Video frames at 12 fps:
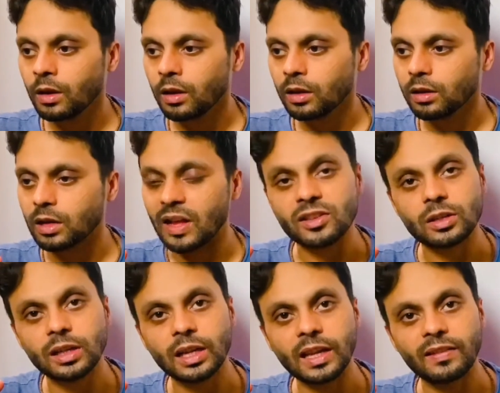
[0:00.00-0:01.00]

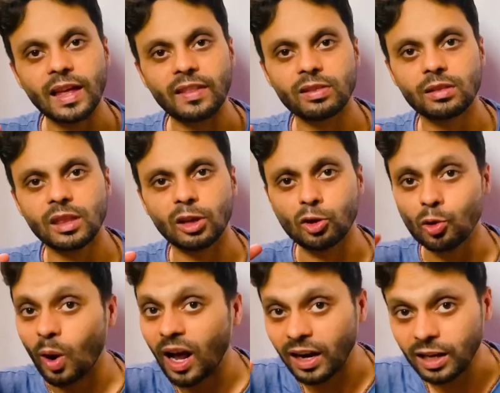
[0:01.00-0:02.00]
considering that you
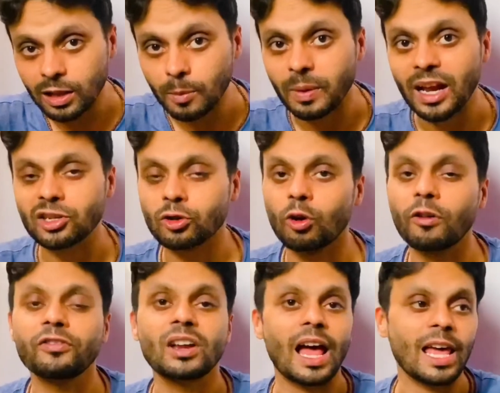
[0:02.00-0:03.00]
are under the pressure of
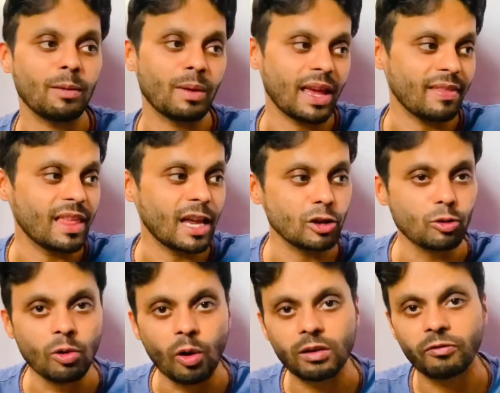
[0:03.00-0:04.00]
time, and then you
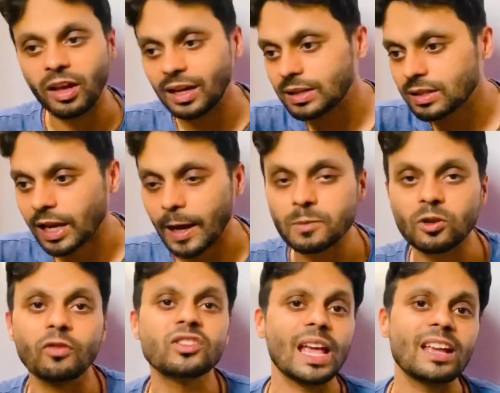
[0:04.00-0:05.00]
got various types
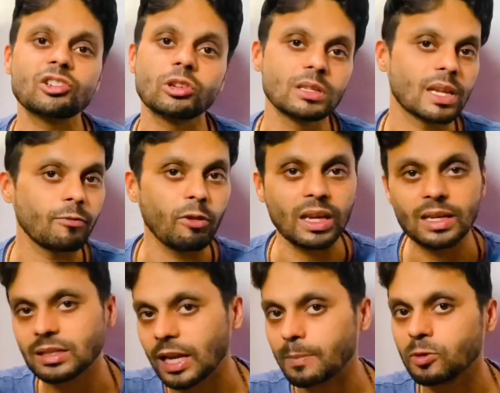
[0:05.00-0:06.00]
of sections and various
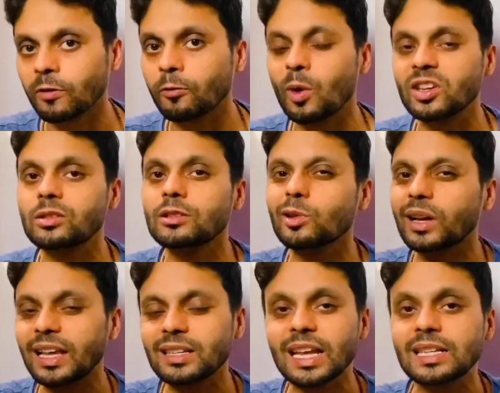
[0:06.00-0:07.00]
types of questions. So
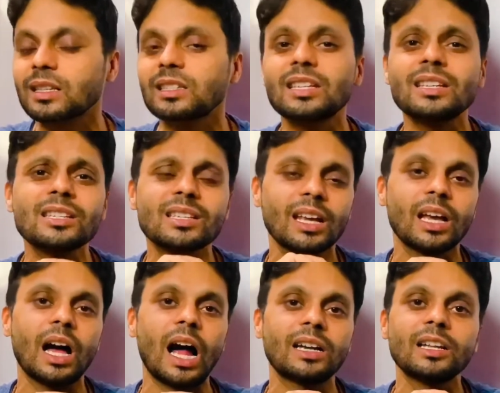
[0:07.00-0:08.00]
guys, this is
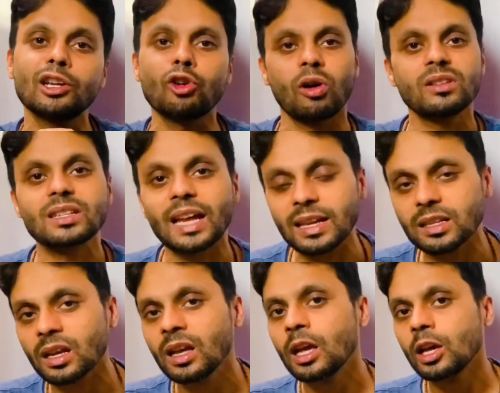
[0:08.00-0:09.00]
utter nonsense.
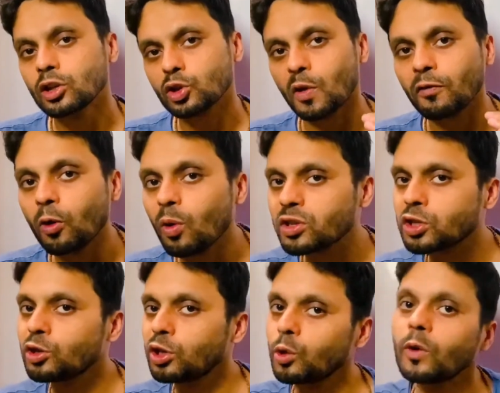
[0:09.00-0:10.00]
So of course you
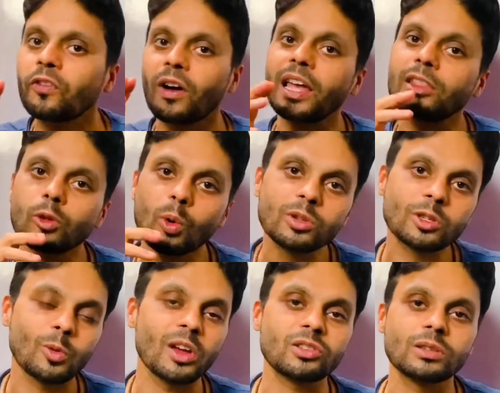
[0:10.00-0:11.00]
need to find those
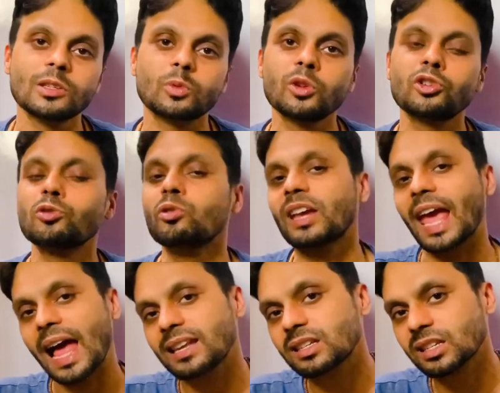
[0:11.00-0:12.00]
questions which you
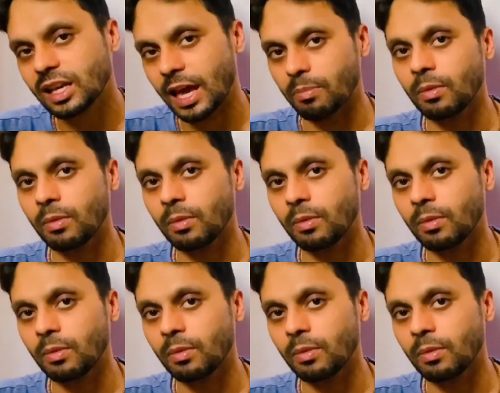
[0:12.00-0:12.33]
can skip,